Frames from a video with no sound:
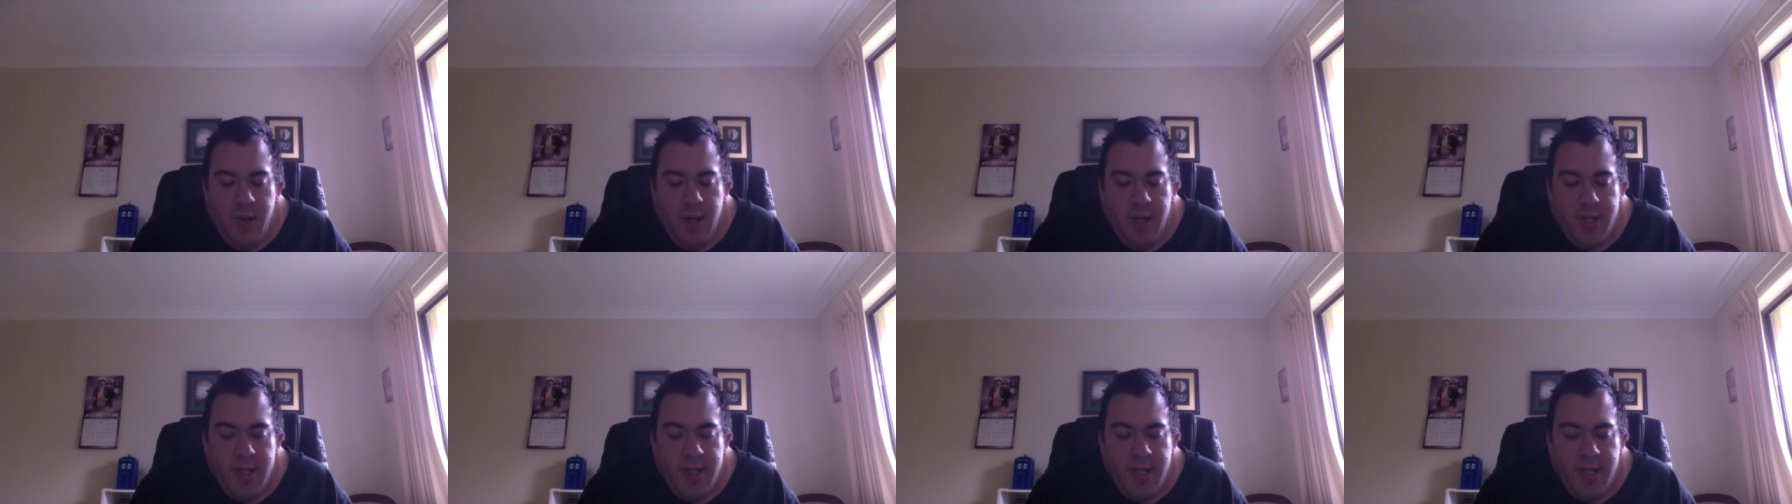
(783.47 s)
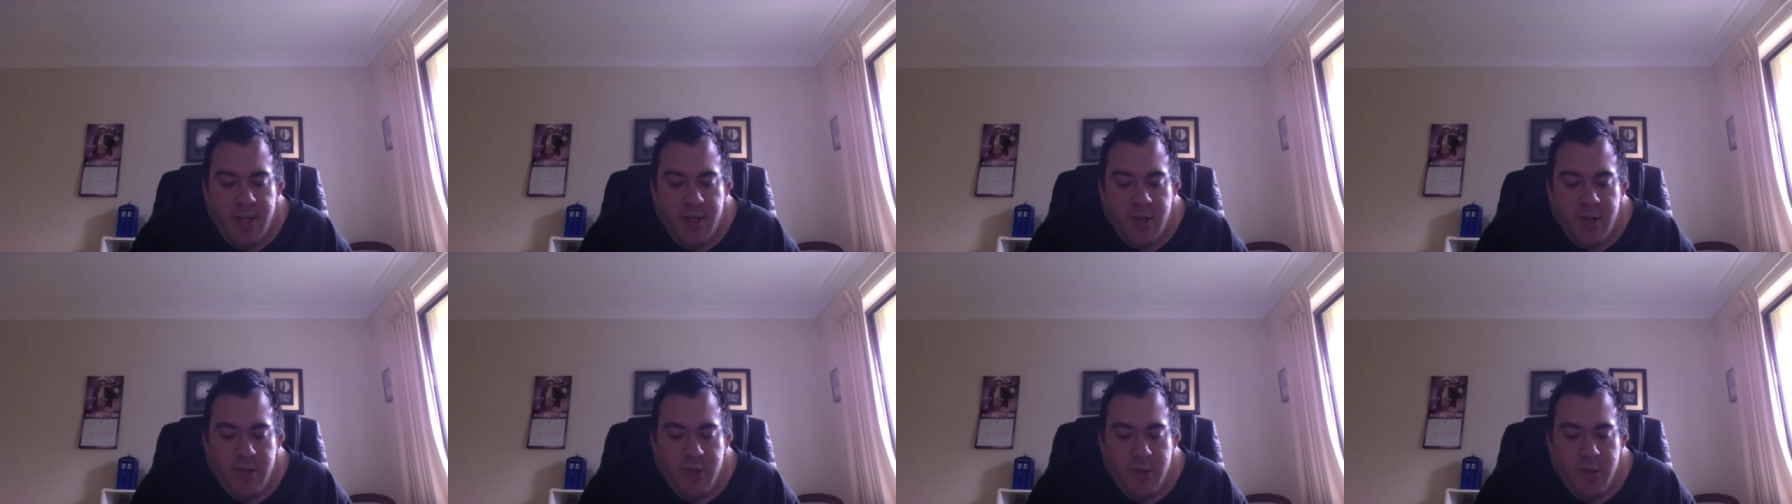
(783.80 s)

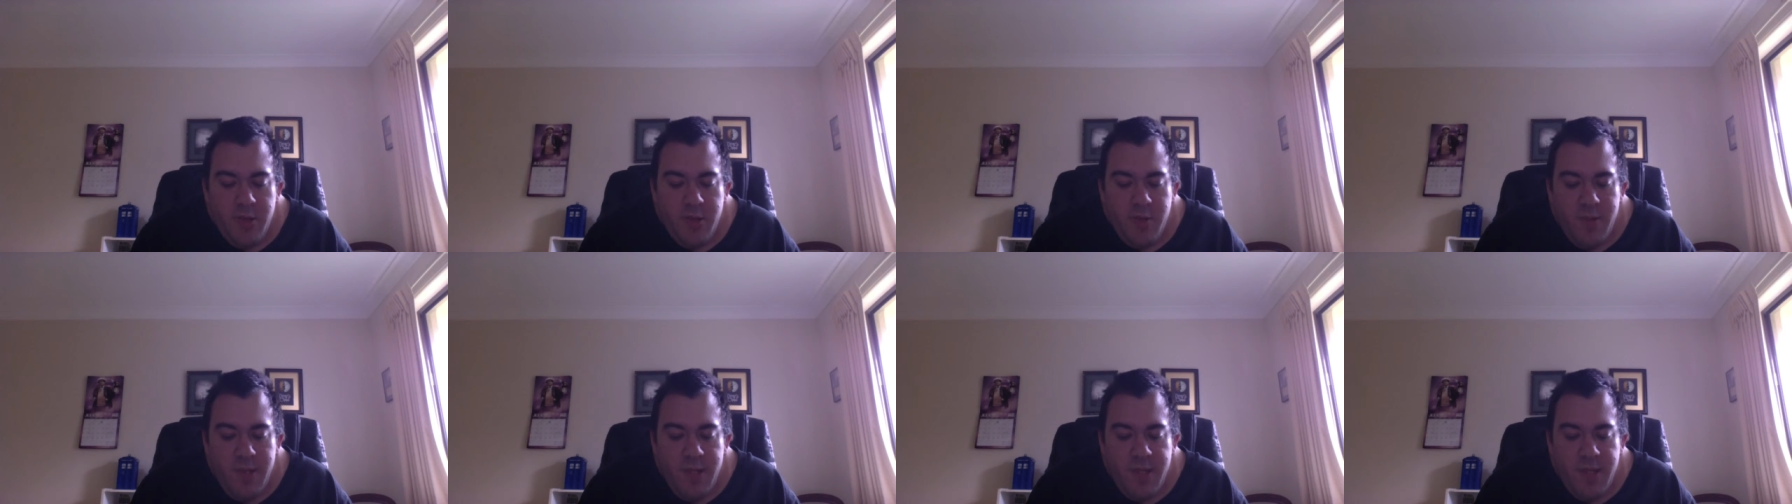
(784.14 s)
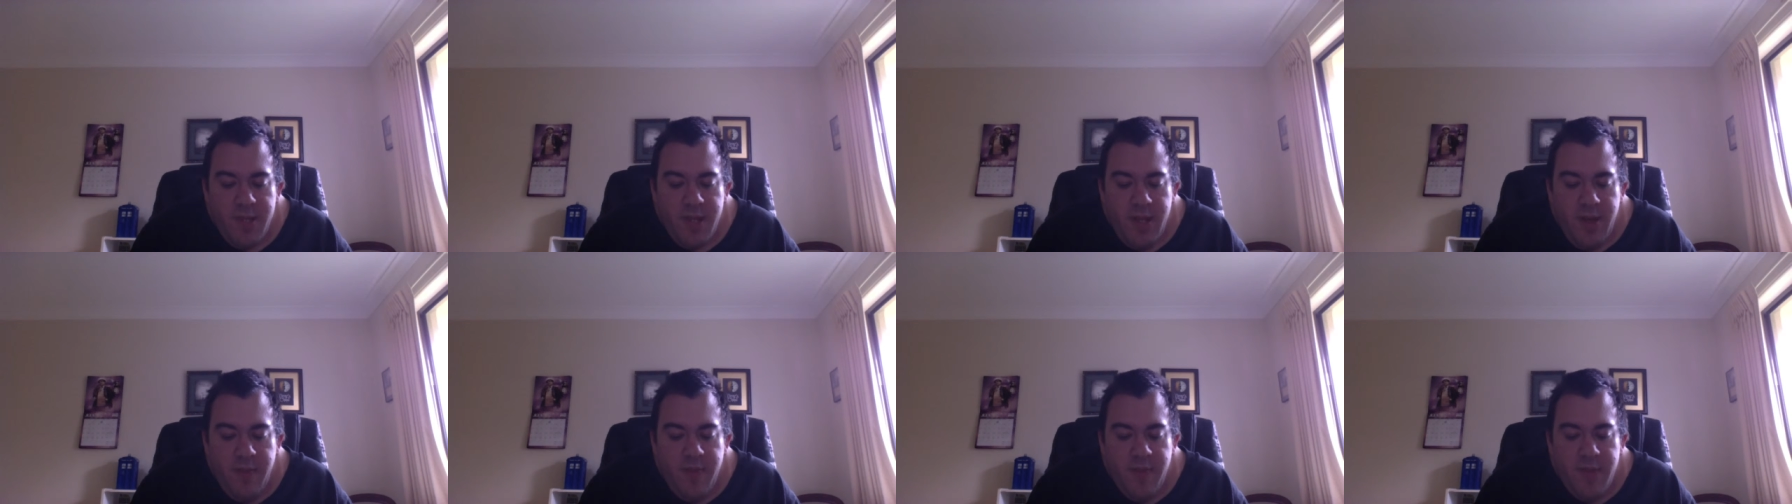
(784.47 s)
Identical twins
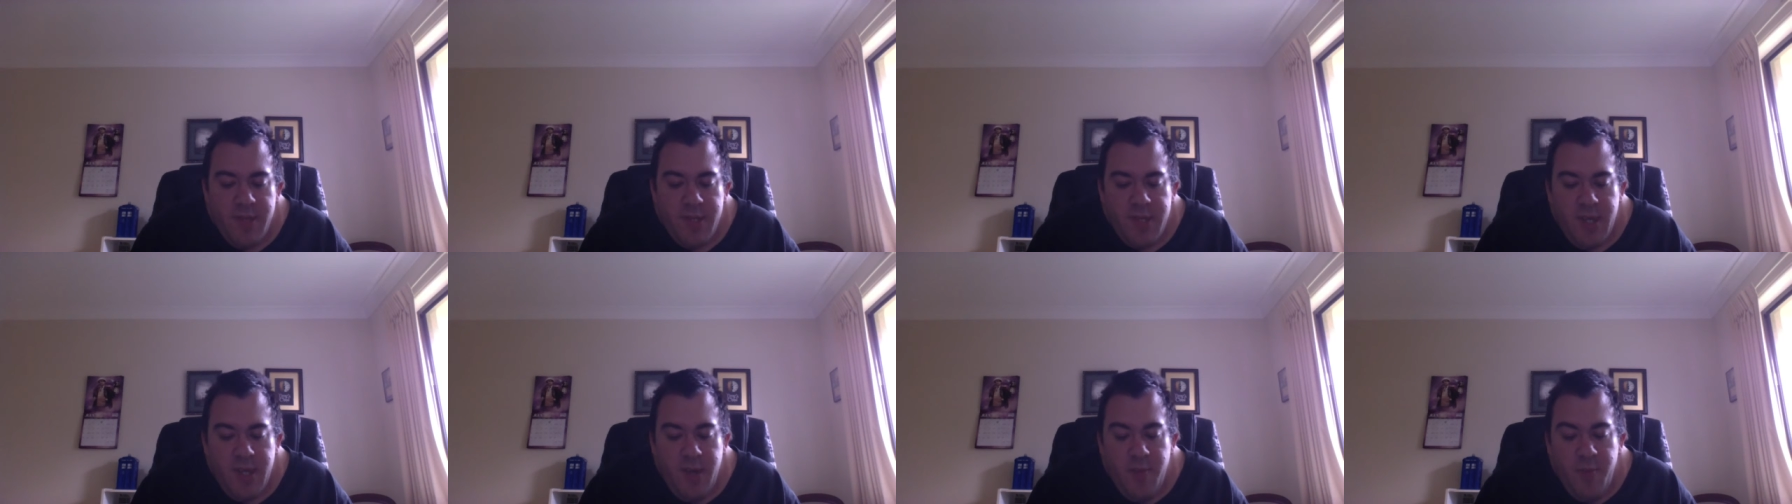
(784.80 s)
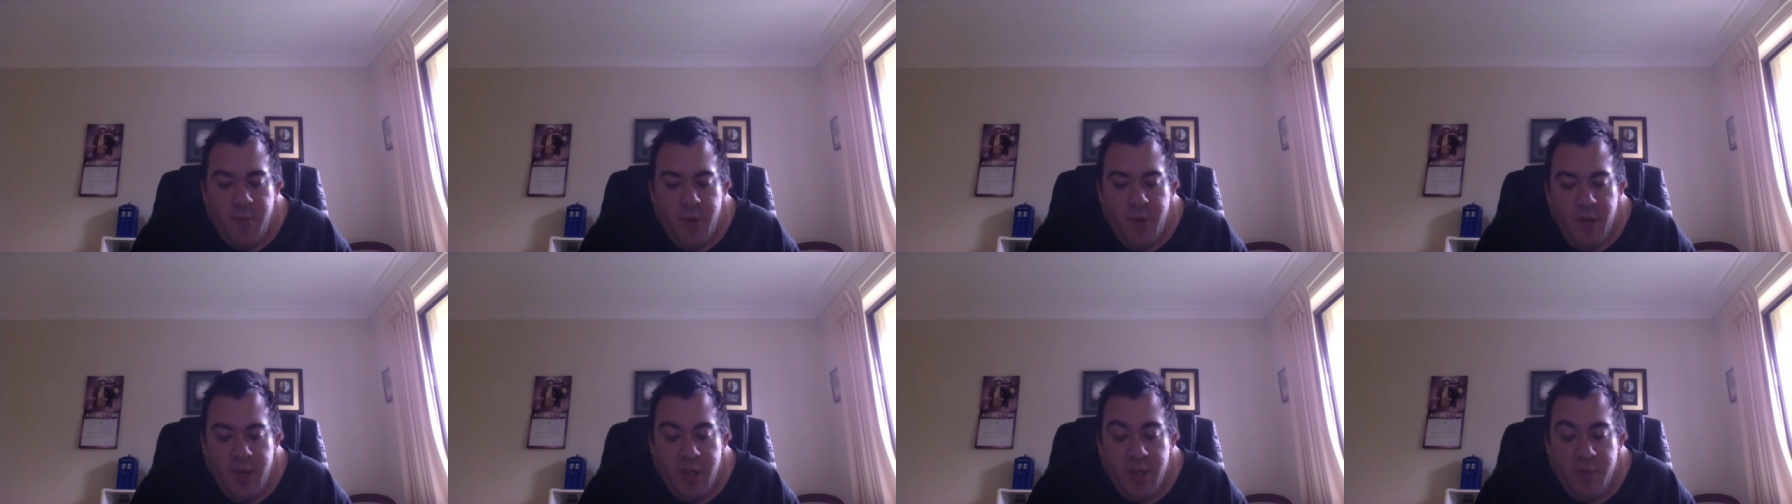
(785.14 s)
can have the
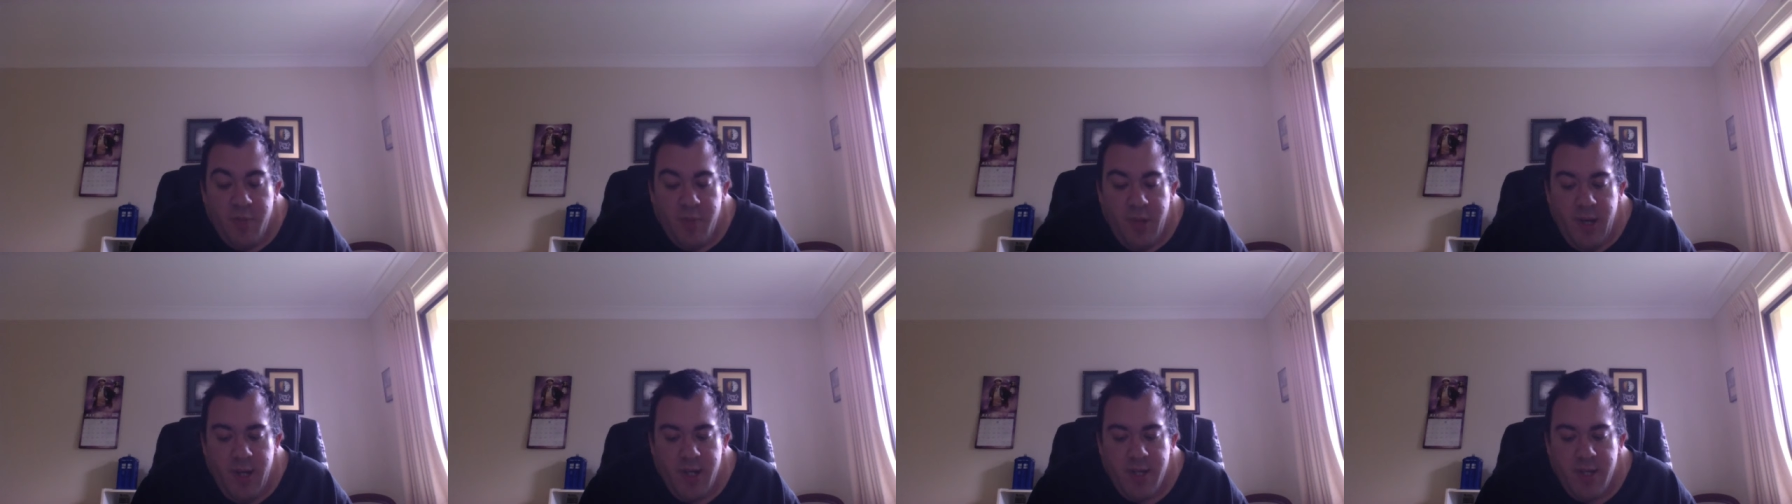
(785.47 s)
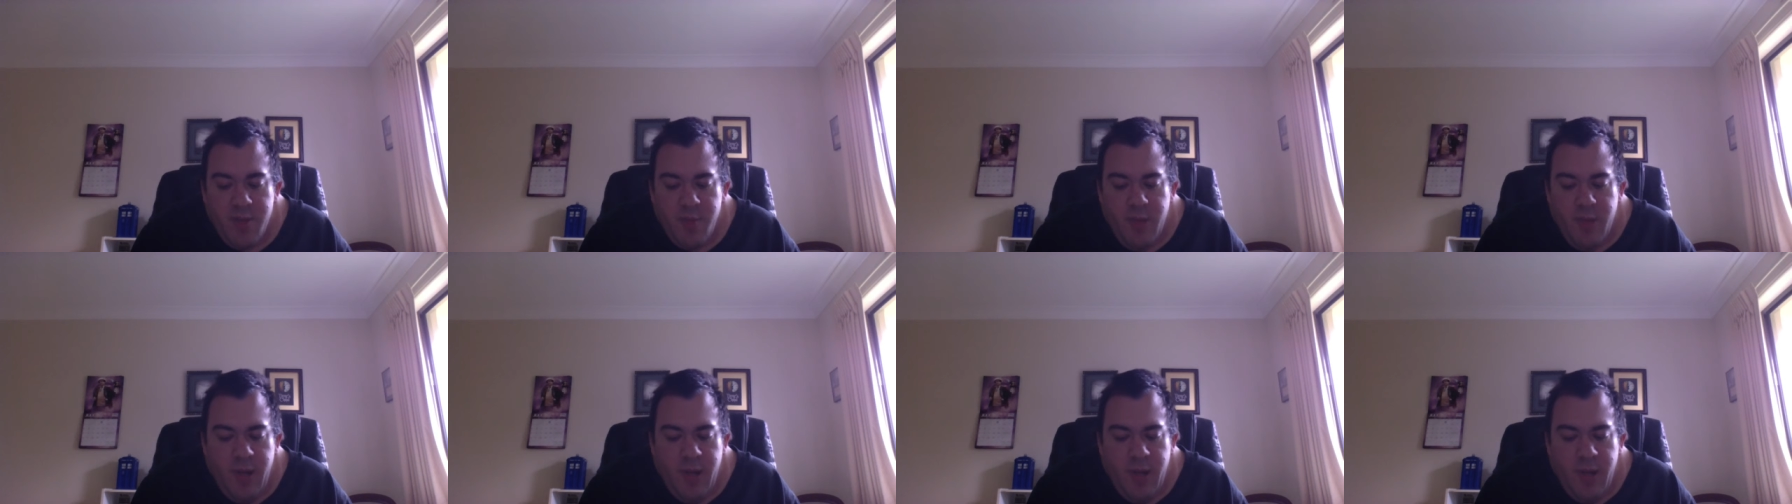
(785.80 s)
same birthmarks,